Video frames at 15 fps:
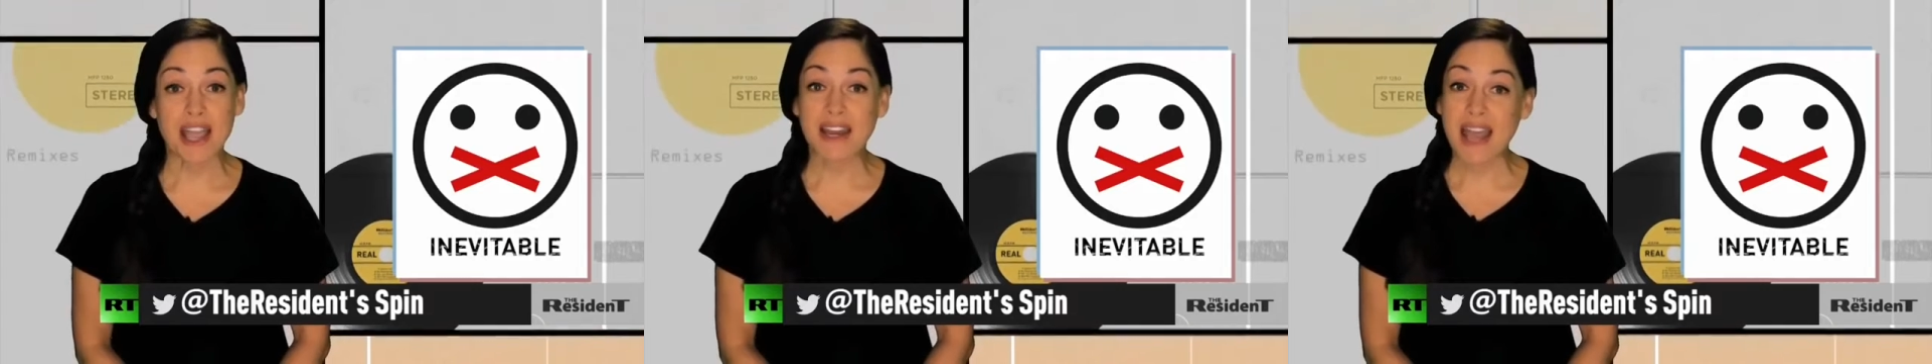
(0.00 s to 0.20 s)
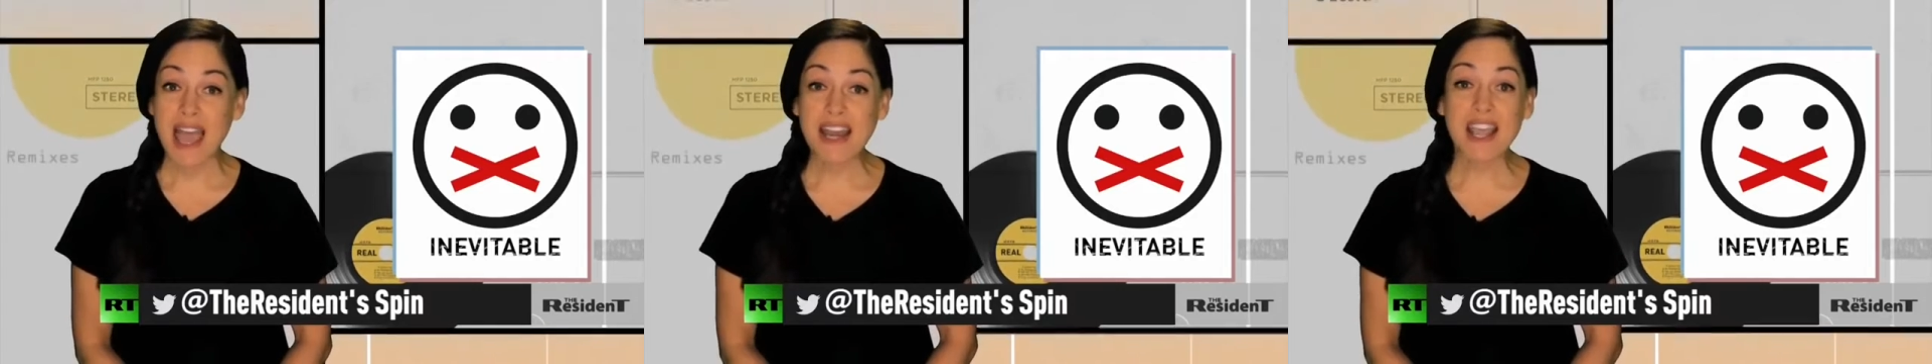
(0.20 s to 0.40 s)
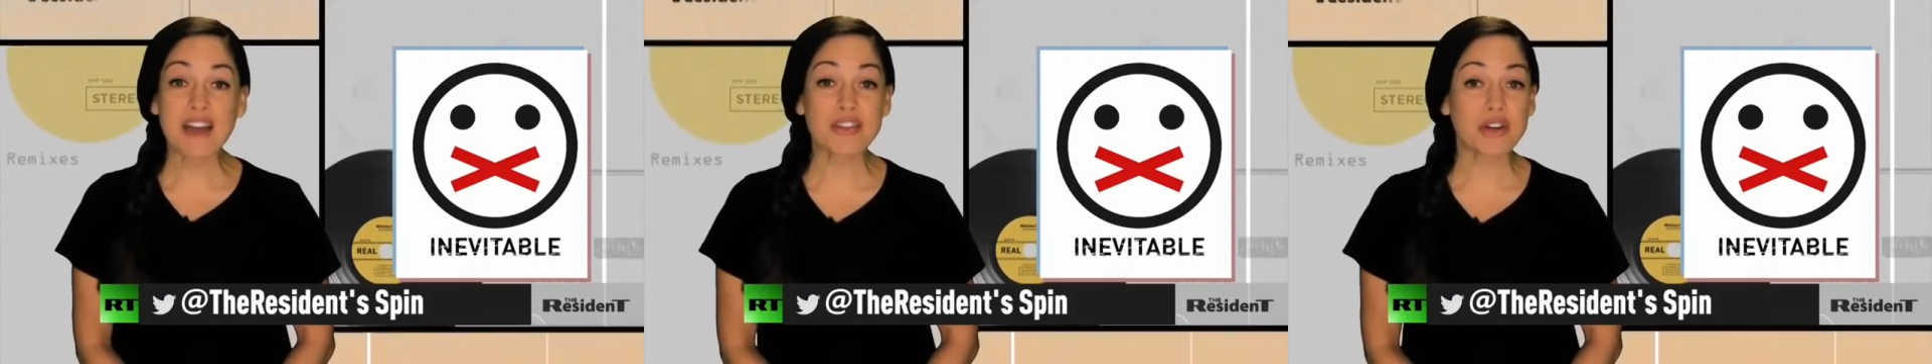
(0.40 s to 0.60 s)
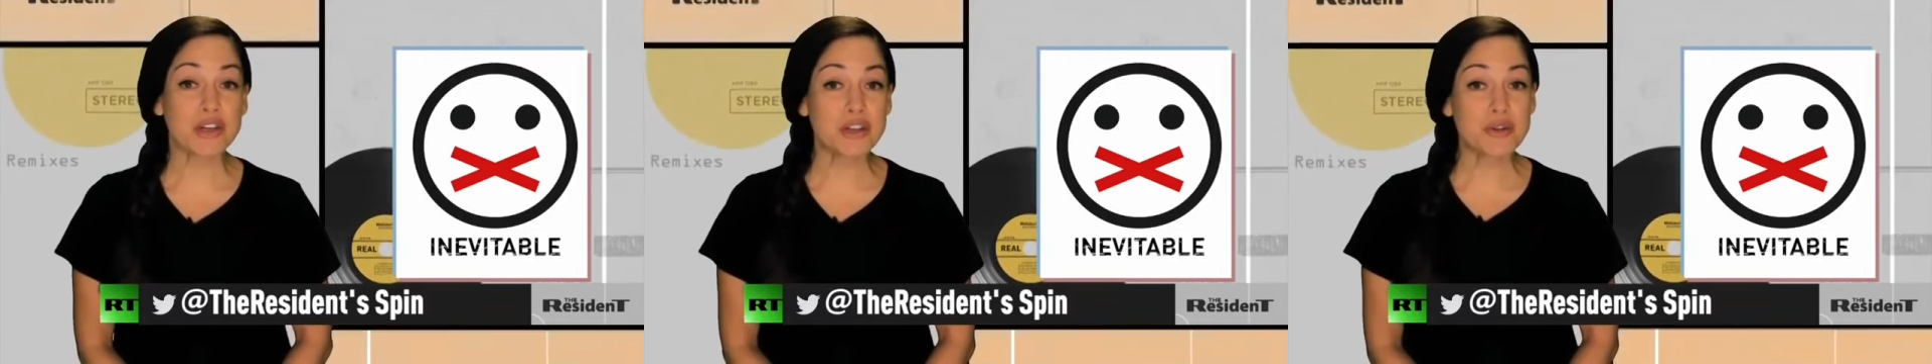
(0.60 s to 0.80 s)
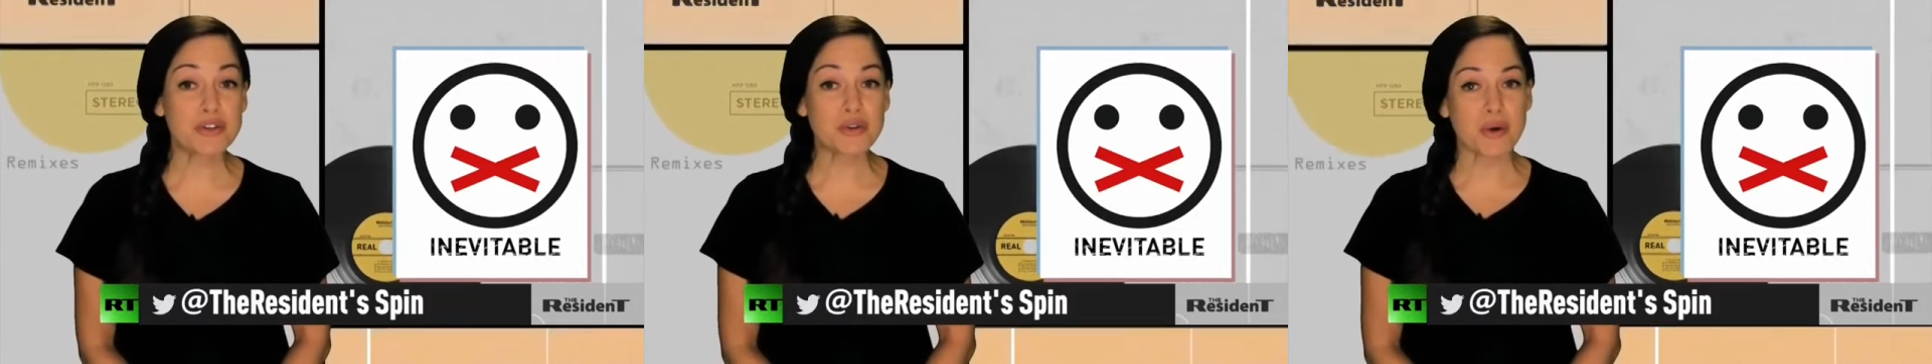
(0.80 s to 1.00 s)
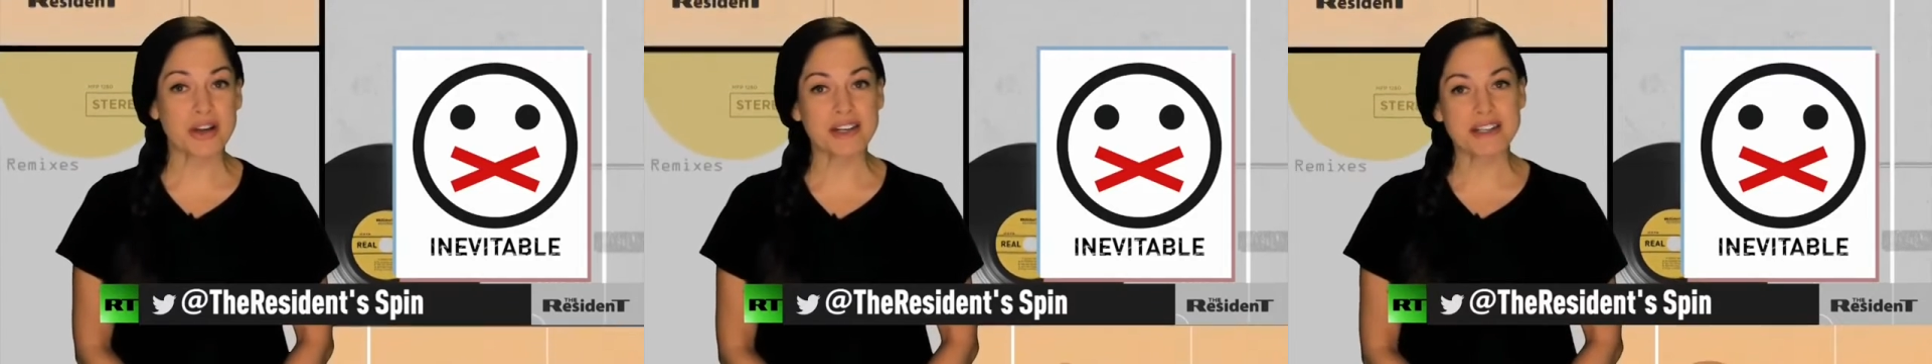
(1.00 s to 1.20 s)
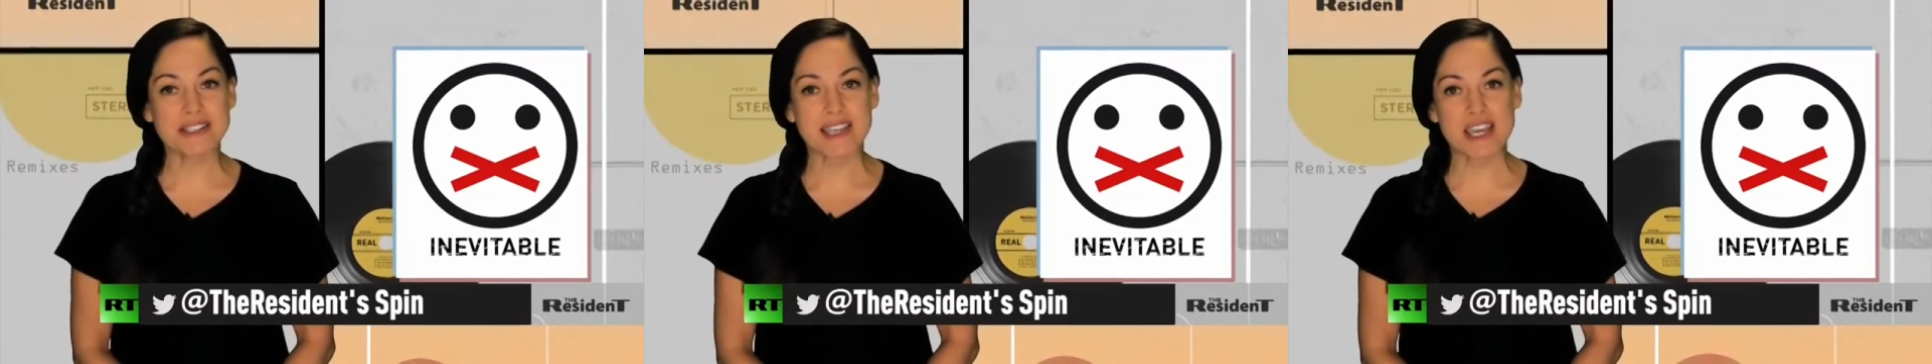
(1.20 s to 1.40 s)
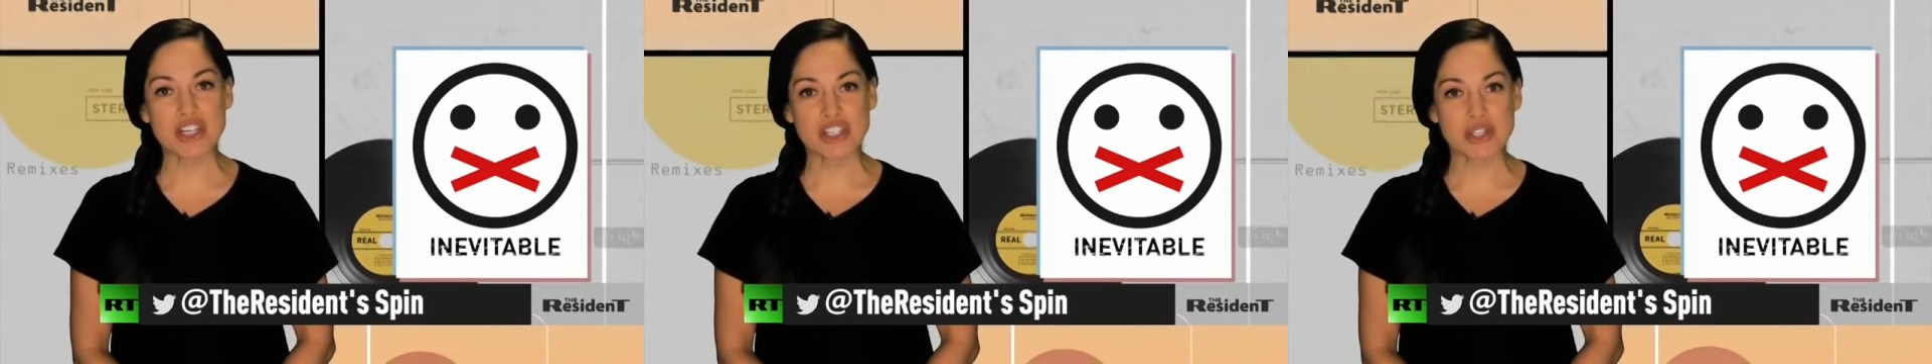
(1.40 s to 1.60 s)
and any other huge
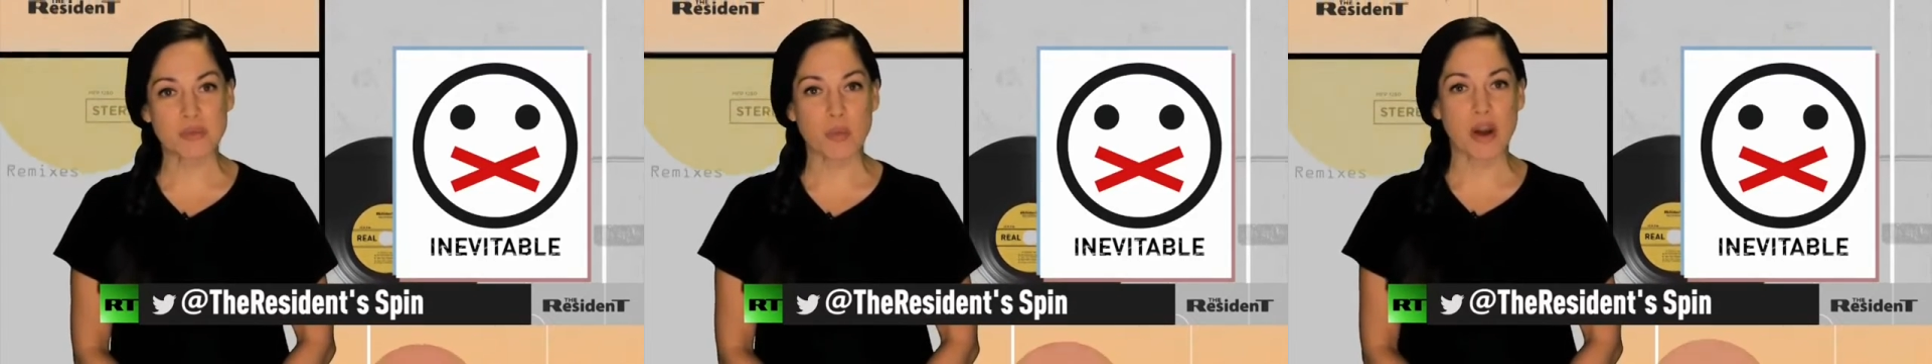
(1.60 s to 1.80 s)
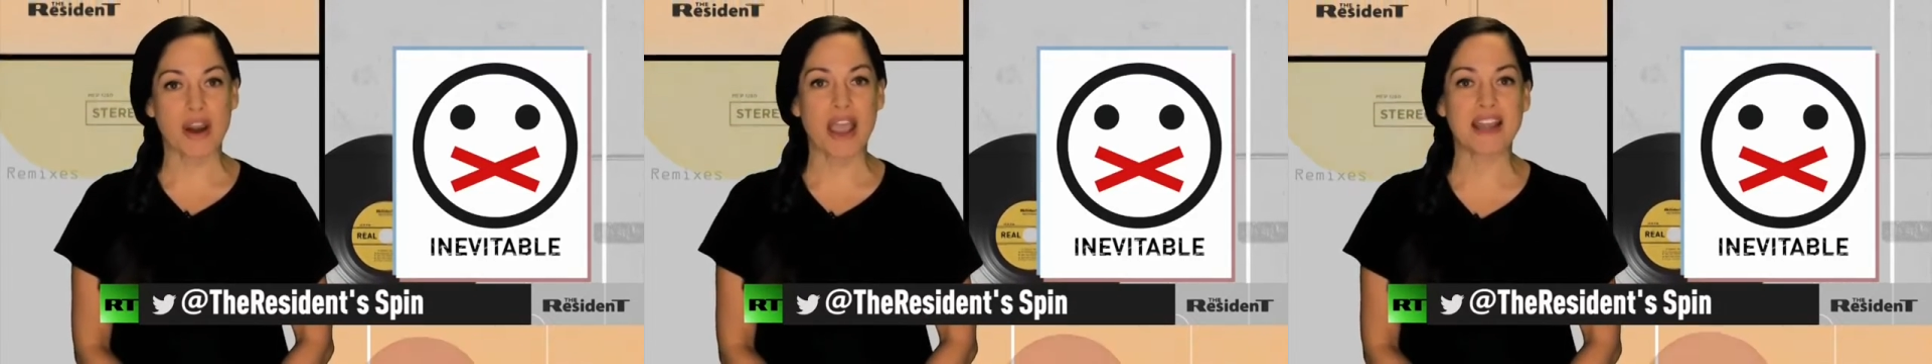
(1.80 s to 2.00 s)
organization where